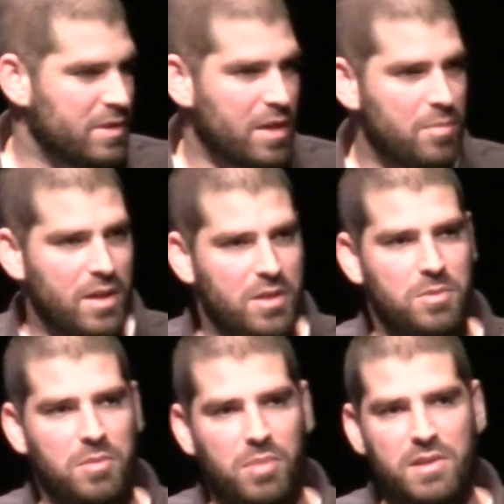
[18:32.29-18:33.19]
Time
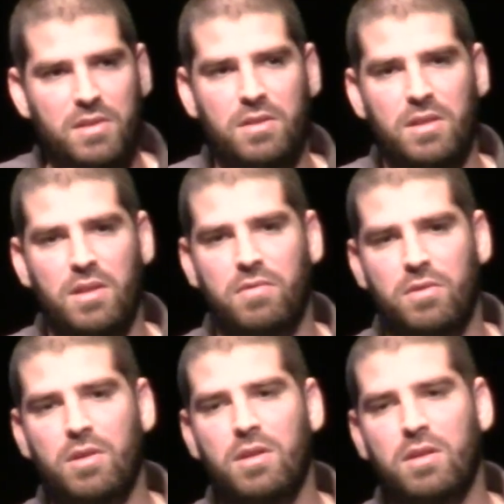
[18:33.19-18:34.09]
management, basically, if
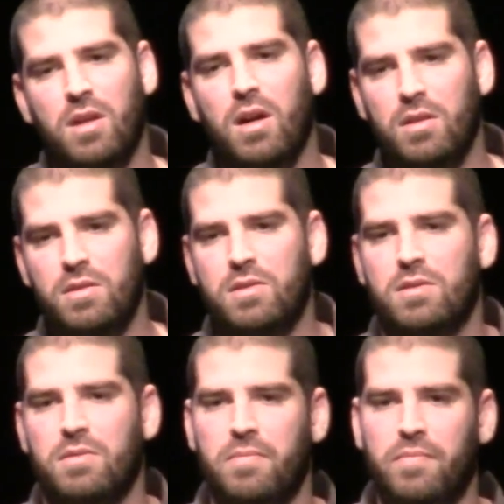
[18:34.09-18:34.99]
you're in college